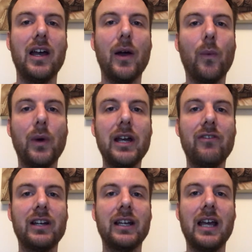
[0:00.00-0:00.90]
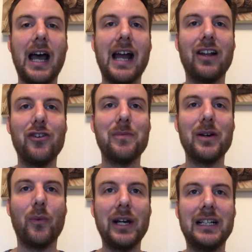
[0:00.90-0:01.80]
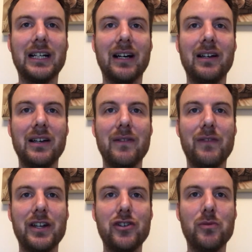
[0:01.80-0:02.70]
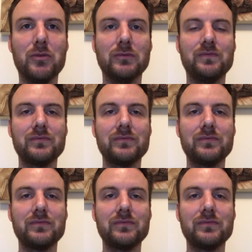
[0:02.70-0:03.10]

weary and a little bit weaker than normal.